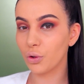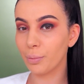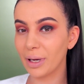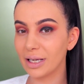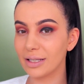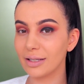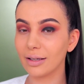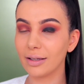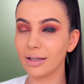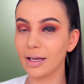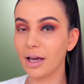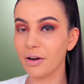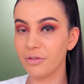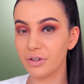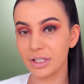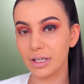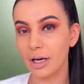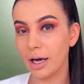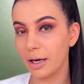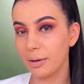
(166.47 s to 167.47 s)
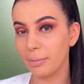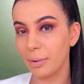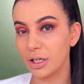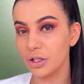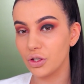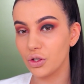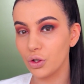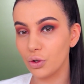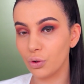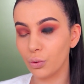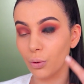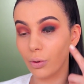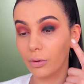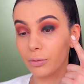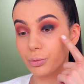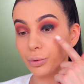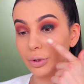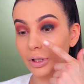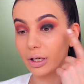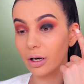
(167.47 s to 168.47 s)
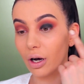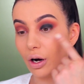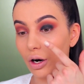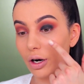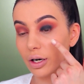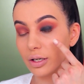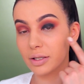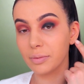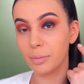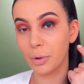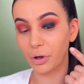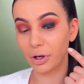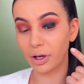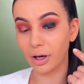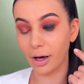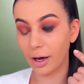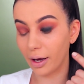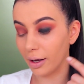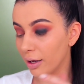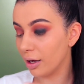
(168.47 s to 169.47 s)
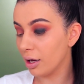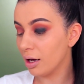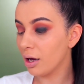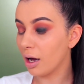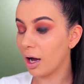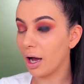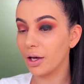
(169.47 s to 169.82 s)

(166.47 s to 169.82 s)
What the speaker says: So basically every time I do really hard smoky eye,